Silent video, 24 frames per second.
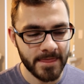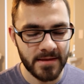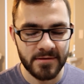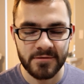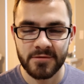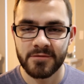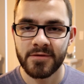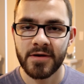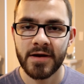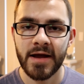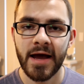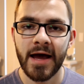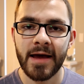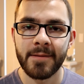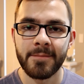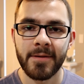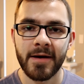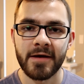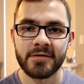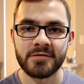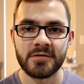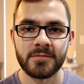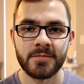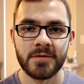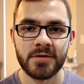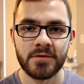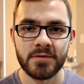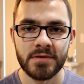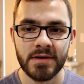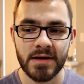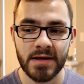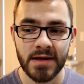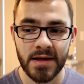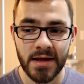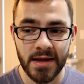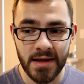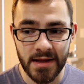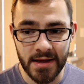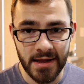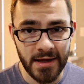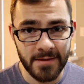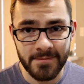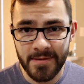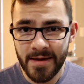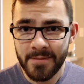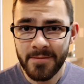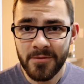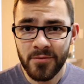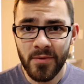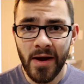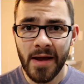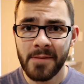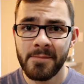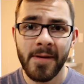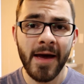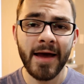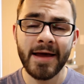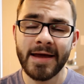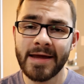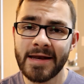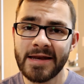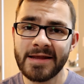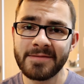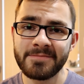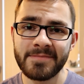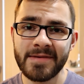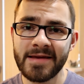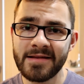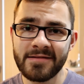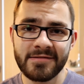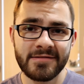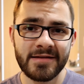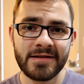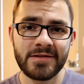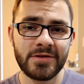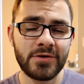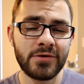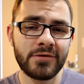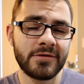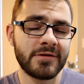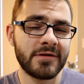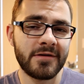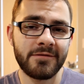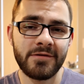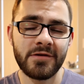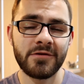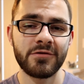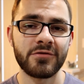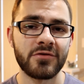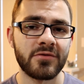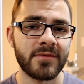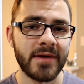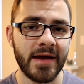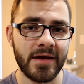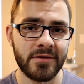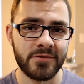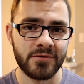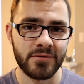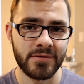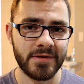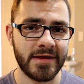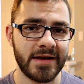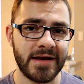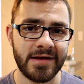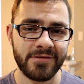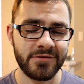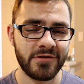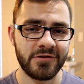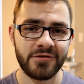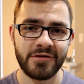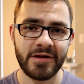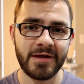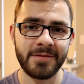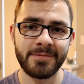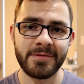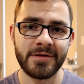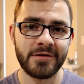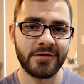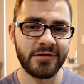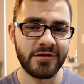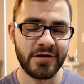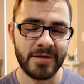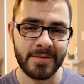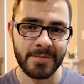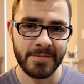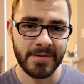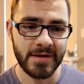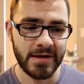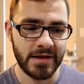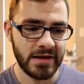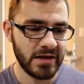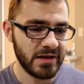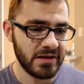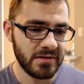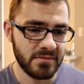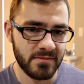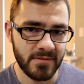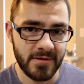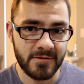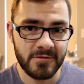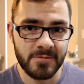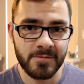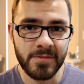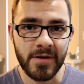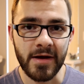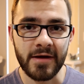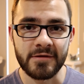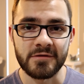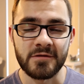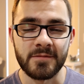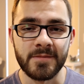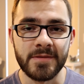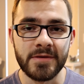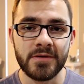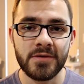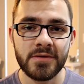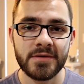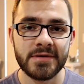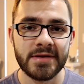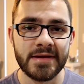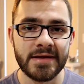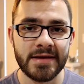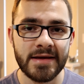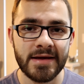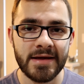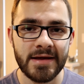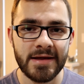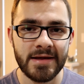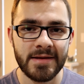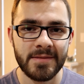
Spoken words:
It's a very high possibility. And maybe right back in it means they lose the divisional round or the NFC Championship. That's a possibility.